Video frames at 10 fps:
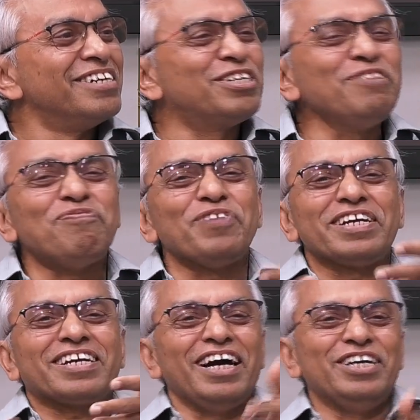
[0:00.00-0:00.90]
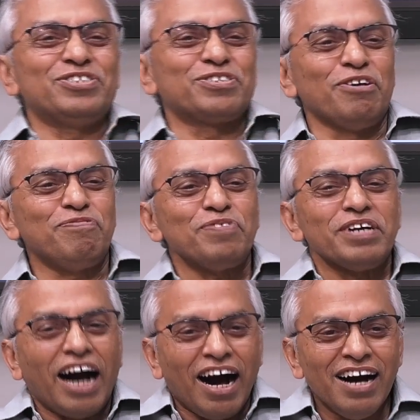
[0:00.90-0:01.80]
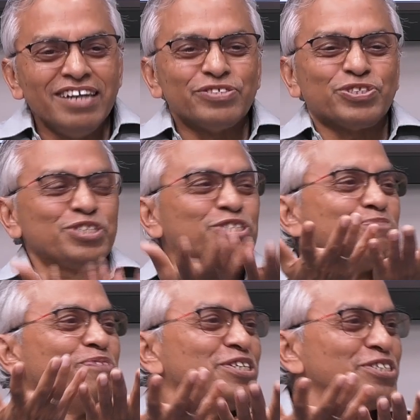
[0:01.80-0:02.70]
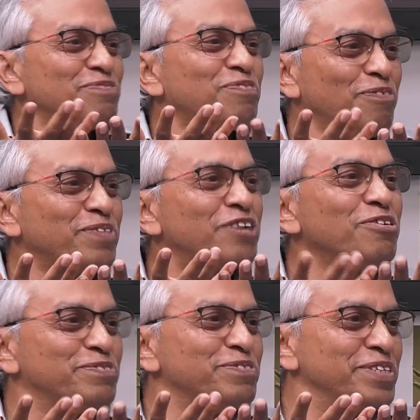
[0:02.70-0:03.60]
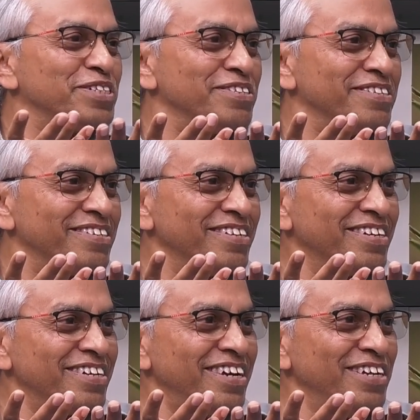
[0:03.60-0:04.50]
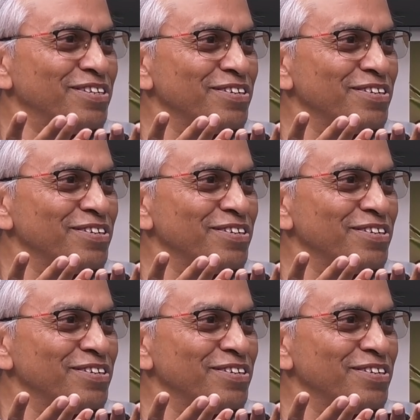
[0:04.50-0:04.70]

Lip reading: different kinds of answers emerging from that observation. Right?